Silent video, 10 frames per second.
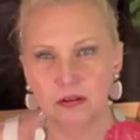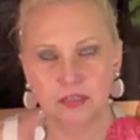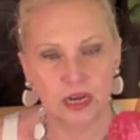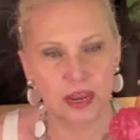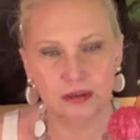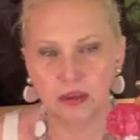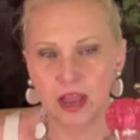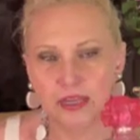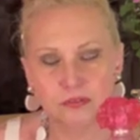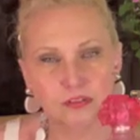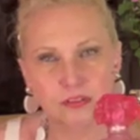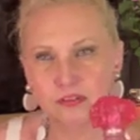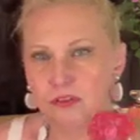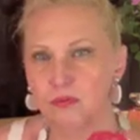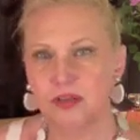and I use this
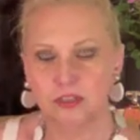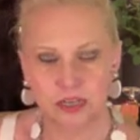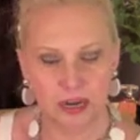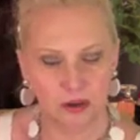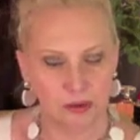so much now.